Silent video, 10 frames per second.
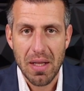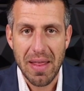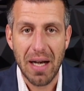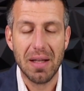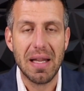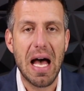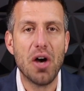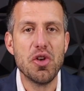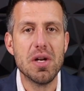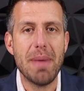that allow
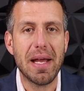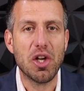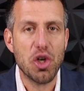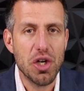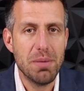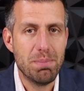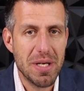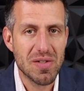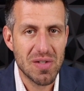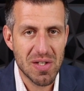you to make good
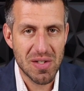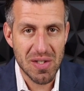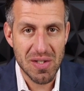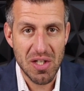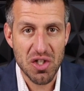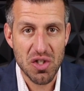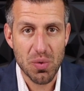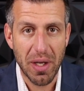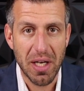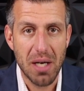business decisions
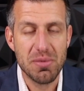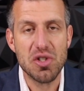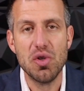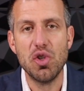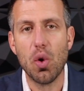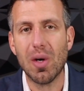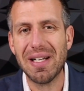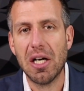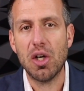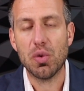when it comes to
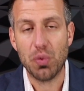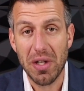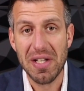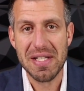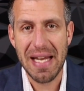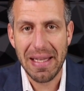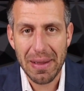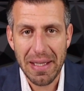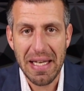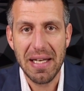your real estate
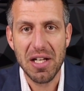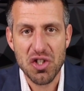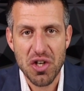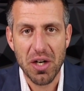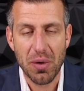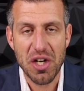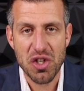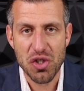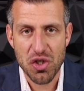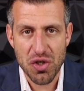lead
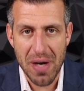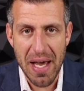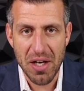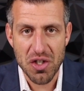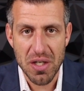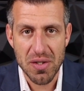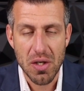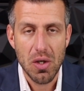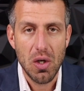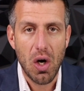generation
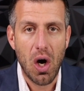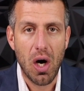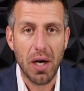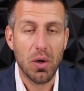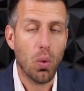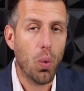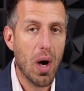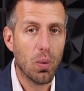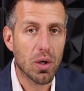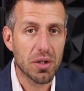strategies on
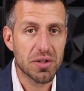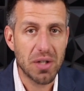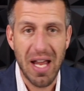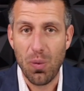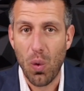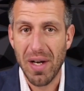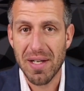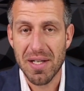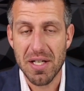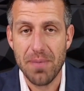what works and what
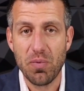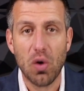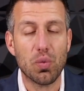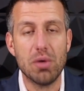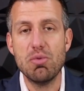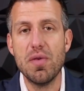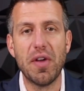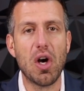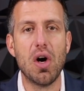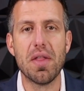doesn't,
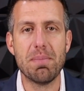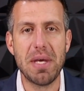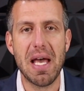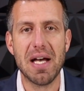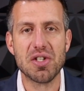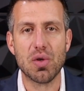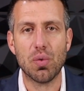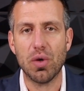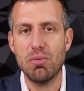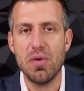removing all the BS,
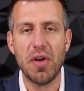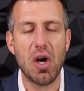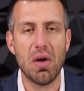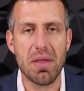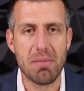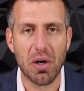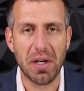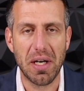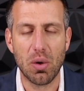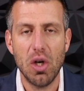removing all the
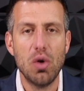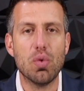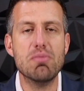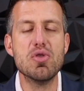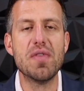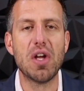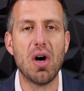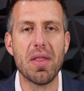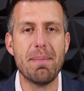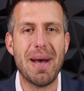marketing, removing
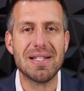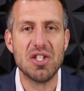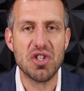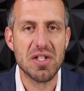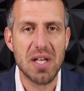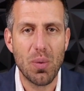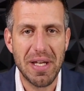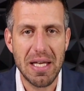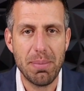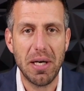all the messages that
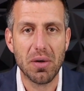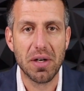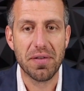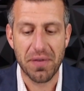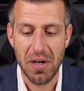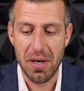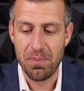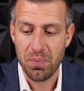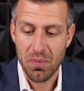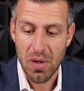we keep hearing
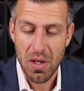from,